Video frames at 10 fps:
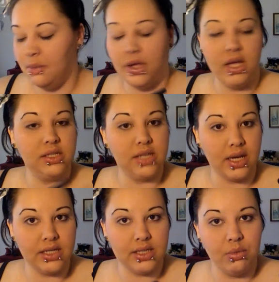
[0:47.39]
because,
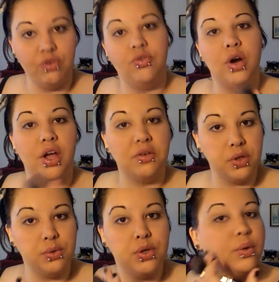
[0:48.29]
like I said before, if
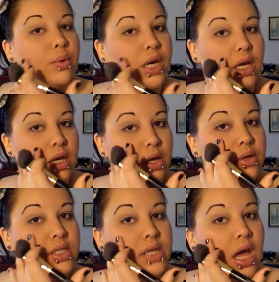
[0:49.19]
you do, what it can do
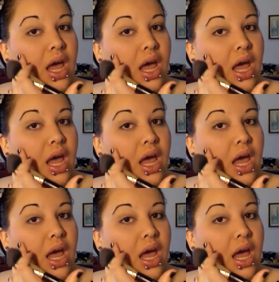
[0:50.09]
is